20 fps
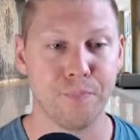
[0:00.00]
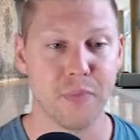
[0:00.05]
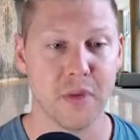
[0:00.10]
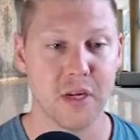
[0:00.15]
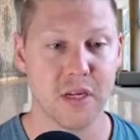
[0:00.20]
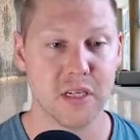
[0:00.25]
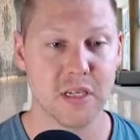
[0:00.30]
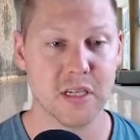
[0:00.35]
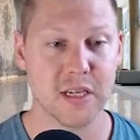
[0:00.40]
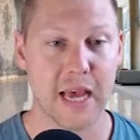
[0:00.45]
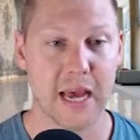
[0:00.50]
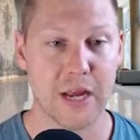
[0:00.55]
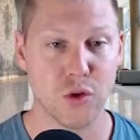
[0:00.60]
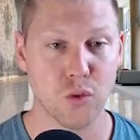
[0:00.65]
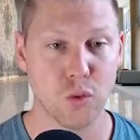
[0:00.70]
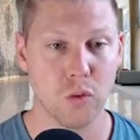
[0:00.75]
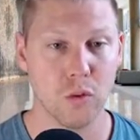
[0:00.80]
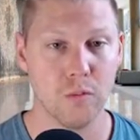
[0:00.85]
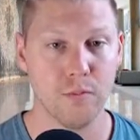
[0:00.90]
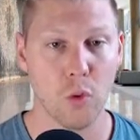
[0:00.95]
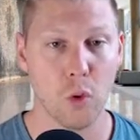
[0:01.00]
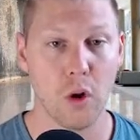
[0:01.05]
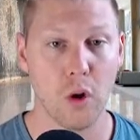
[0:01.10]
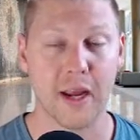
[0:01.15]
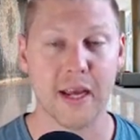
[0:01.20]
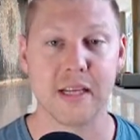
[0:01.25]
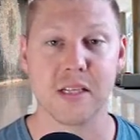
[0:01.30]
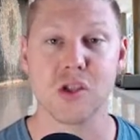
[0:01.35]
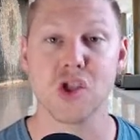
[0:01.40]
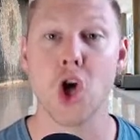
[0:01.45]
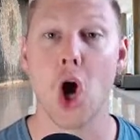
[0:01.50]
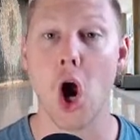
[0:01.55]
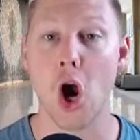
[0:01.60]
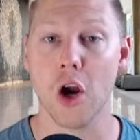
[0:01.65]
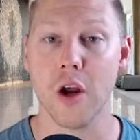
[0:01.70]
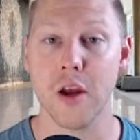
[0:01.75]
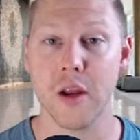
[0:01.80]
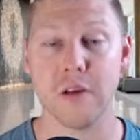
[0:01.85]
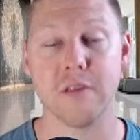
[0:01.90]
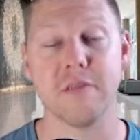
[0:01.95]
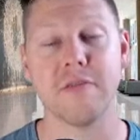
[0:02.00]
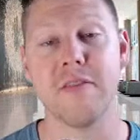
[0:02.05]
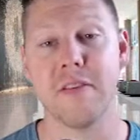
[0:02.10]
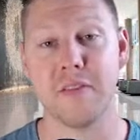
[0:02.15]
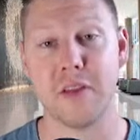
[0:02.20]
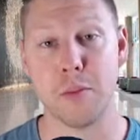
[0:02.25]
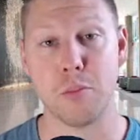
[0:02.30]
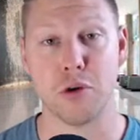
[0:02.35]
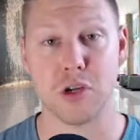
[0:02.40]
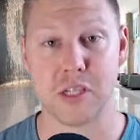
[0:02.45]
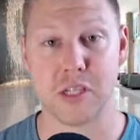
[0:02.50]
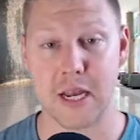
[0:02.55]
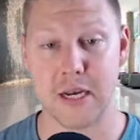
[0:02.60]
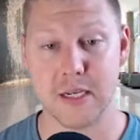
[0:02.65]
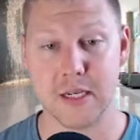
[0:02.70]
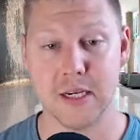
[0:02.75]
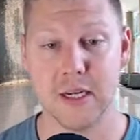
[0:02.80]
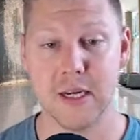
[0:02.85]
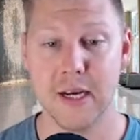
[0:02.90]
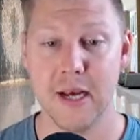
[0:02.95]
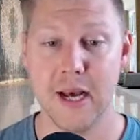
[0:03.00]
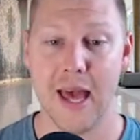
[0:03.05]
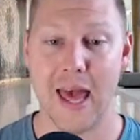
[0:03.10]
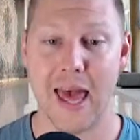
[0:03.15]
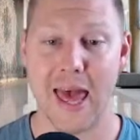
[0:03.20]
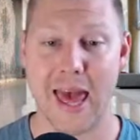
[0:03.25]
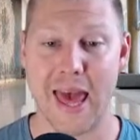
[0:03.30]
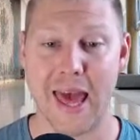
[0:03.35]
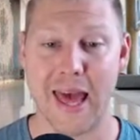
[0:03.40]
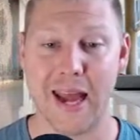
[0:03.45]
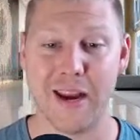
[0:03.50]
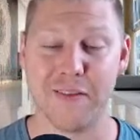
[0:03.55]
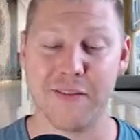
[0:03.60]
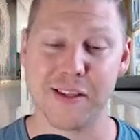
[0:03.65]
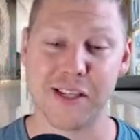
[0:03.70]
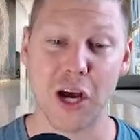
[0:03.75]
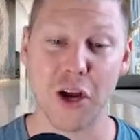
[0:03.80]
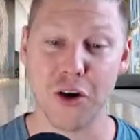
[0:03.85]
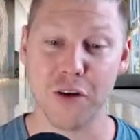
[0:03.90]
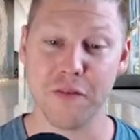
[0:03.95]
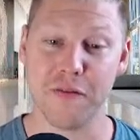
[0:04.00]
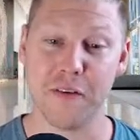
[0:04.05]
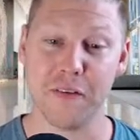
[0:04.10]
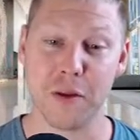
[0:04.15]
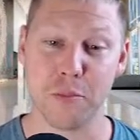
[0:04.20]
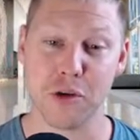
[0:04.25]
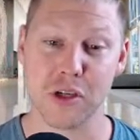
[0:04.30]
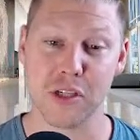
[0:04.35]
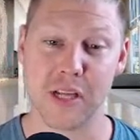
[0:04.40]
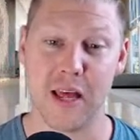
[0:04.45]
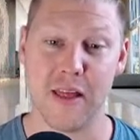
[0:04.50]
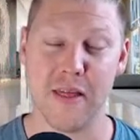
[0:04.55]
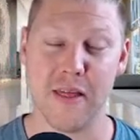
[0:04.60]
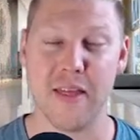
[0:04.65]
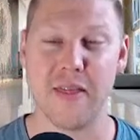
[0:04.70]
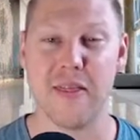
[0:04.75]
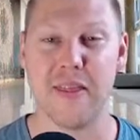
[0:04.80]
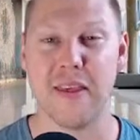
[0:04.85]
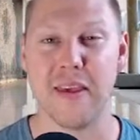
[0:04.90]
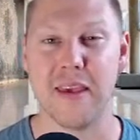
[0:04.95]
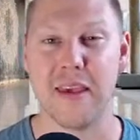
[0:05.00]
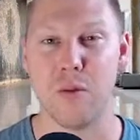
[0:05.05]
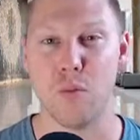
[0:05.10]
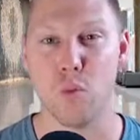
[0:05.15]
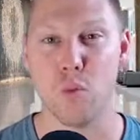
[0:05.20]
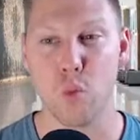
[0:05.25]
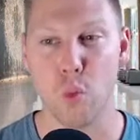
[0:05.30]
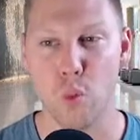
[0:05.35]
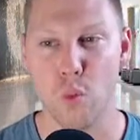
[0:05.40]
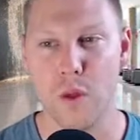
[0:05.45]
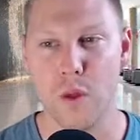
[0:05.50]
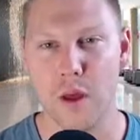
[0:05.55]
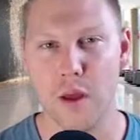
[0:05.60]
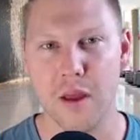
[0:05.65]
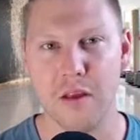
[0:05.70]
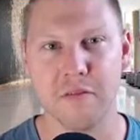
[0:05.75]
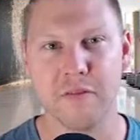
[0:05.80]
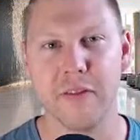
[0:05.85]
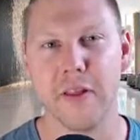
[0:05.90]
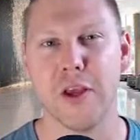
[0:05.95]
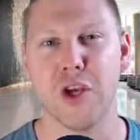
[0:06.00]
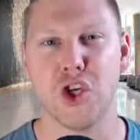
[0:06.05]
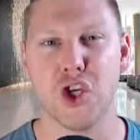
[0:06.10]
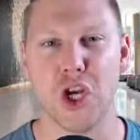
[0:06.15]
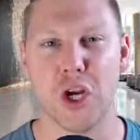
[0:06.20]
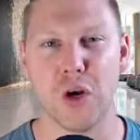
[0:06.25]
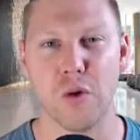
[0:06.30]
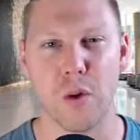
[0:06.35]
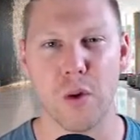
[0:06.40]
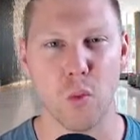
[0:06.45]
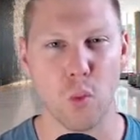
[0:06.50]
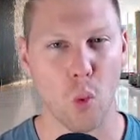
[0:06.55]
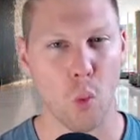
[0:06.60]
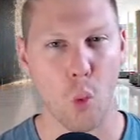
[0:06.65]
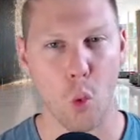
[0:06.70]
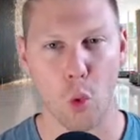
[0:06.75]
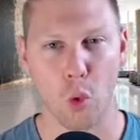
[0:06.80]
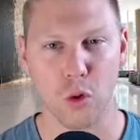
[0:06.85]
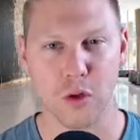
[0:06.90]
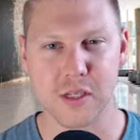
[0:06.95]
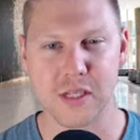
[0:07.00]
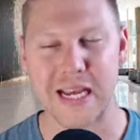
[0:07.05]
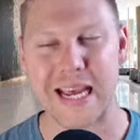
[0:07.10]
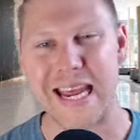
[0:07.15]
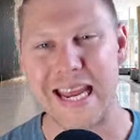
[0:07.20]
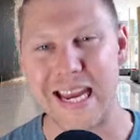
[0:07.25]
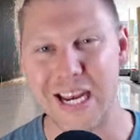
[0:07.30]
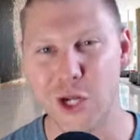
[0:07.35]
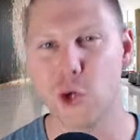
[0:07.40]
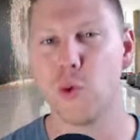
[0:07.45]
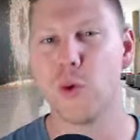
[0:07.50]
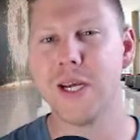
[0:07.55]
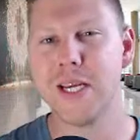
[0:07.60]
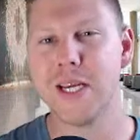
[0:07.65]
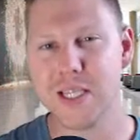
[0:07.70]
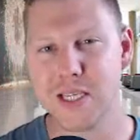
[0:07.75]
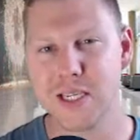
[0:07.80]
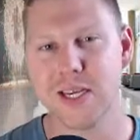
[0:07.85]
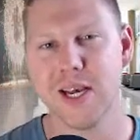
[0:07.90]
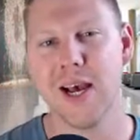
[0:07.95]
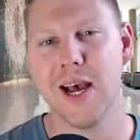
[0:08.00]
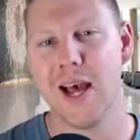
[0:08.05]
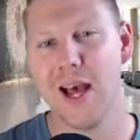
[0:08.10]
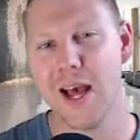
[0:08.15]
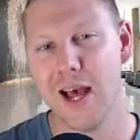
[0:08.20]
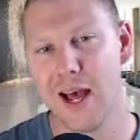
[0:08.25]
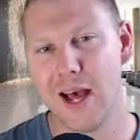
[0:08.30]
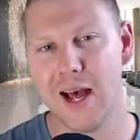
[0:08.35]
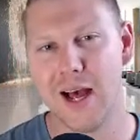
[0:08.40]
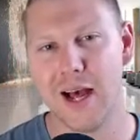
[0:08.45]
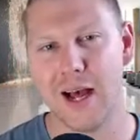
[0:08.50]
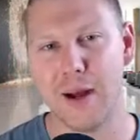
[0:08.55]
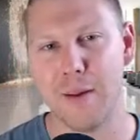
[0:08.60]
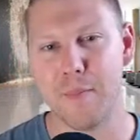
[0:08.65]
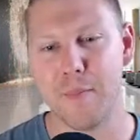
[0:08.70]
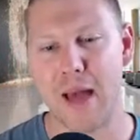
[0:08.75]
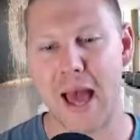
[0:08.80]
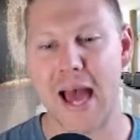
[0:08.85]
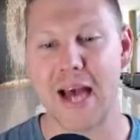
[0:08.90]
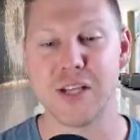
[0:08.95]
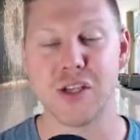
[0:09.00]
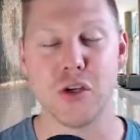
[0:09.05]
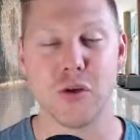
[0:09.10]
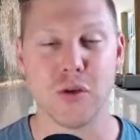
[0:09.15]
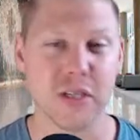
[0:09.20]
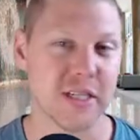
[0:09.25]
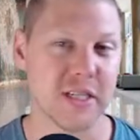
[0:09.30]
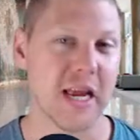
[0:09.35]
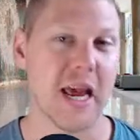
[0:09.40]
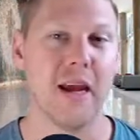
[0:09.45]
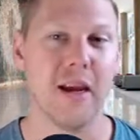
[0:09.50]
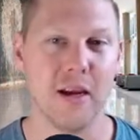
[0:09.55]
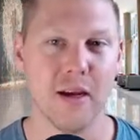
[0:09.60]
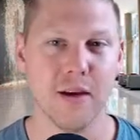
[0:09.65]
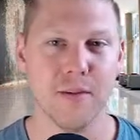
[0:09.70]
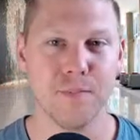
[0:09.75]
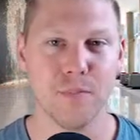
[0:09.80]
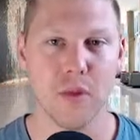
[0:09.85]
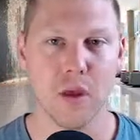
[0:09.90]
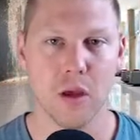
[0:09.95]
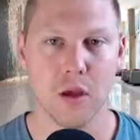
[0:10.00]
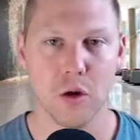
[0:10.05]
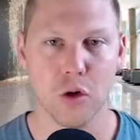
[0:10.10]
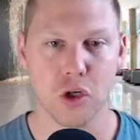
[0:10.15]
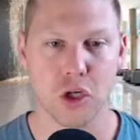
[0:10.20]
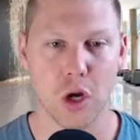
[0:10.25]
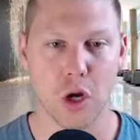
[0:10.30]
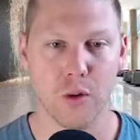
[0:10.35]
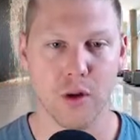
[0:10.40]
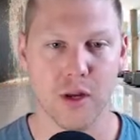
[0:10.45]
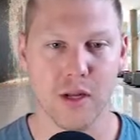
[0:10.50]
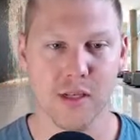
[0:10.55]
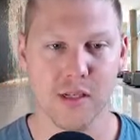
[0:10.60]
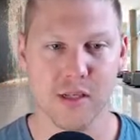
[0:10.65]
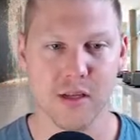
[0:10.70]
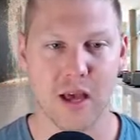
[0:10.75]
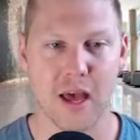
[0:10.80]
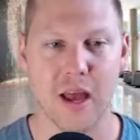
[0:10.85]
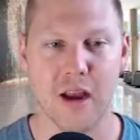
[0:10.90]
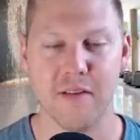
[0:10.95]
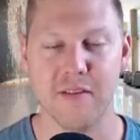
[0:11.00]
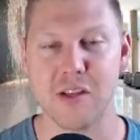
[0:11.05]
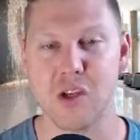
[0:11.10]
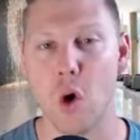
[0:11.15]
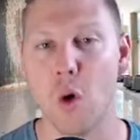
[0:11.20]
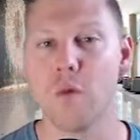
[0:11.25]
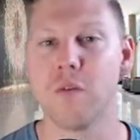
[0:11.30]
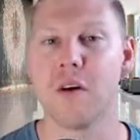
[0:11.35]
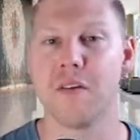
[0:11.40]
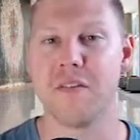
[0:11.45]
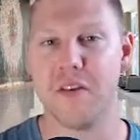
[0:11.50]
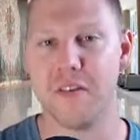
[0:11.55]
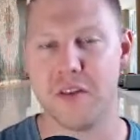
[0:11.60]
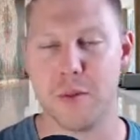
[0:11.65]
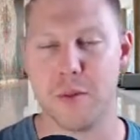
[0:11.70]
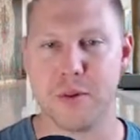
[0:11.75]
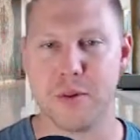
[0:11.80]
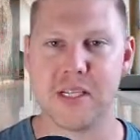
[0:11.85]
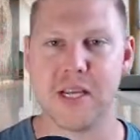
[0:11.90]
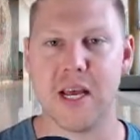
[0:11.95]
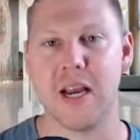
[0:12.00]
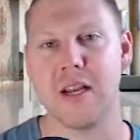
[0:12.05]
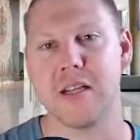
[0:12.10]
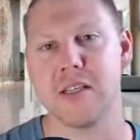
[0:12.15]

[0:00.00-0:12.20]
schedule, or I guess target of 50%. And if it's under 50%, then the inflationary rewards increase as you stake your tokens. And if it's over 50%, it